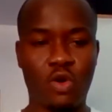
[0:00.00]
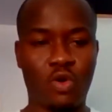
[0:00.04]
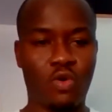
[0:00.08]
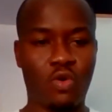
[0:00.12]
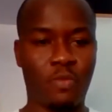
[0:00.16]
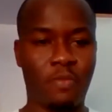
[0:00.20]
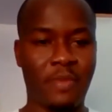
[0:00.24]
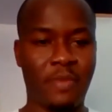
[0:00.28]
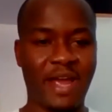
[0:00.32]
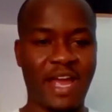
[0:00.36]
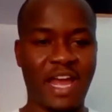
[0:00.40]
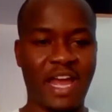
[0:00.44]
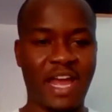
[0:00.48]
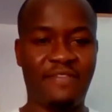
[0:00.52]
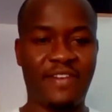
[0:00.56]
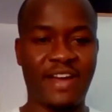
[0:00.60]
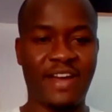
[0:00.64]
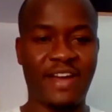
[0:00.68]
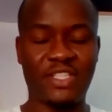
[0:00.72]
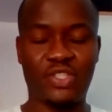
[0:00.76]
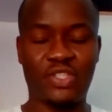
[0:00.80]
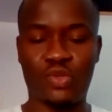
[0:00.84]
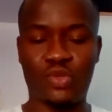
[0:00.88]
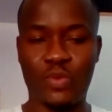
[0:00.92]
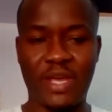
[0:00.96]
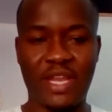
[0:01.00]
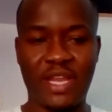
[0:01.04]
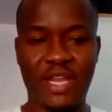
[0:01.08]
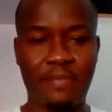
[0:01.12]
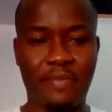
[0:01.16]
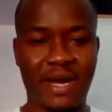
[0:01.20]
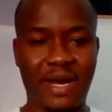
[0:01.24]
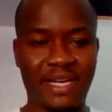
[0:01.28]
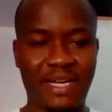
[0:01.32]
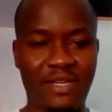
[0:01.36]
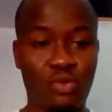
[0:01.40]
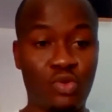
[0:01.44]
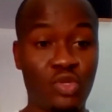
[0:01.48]
or my advice to
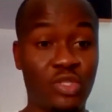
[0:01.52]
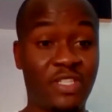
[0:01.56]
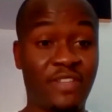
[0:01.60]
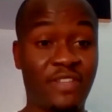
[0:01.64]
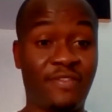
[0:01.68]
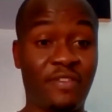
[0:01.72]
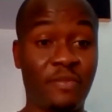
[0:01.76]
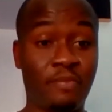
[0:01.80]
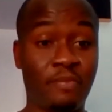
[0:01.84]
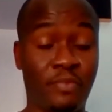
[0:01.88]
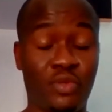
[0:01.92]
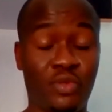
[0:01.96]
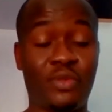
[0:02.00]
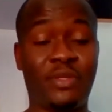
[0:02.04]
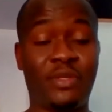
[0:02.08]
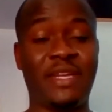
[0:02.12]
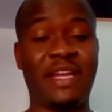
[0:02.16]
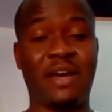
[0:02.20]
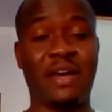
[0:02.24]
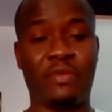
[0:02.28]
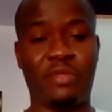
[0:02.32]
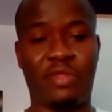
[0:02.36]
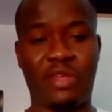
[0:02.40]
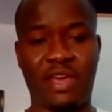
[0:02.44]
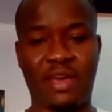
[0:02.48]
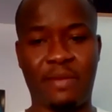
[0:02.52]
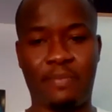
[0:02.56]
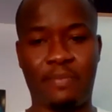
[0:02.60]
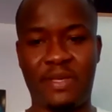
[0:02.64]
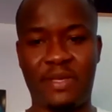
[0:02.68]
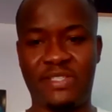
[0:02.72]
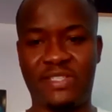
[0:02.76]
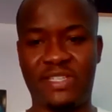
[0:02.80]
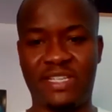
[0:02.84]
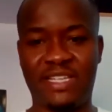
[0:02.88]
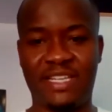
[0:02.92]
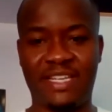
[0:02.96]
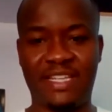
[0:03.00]
anybody who's even building out there,
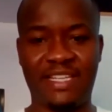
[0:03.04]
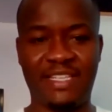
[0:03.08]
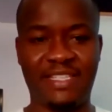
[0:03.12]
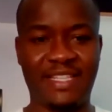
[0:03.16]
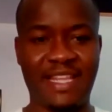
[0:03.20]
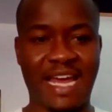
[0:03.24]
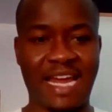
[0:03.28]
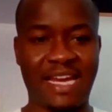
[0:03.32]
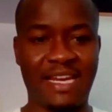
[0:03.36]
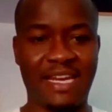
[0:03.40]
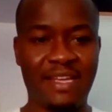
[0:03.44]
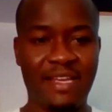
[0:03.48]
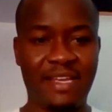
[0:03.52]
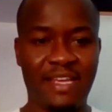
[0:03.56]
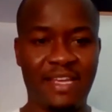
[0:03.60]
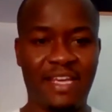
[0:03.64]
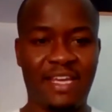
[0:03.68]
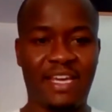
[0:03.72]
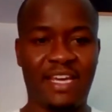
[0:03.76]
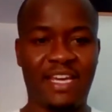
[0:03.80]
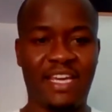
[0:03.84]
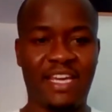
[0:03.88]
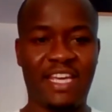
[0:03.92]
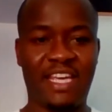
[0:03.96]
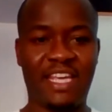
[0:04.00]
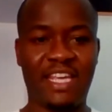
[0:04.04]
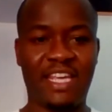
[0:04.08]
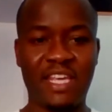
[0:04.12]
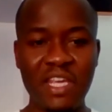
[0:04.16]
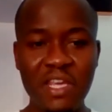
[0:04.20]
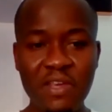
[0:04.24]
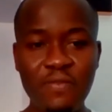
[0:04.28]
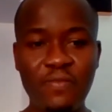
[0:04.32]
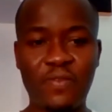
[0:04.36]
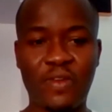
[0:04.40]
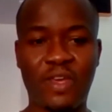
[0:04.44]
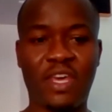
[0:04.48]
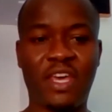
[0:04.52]
basically, is that if
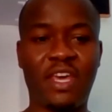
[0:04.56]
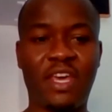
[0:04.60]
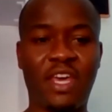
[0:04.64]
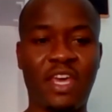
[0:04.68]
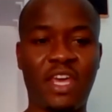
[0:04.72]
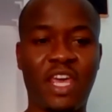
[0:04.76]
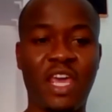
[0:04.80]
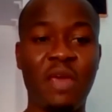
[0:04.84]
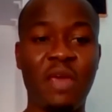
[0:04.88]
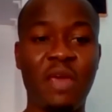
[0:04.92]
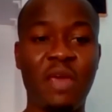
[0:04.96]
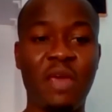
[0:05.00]
a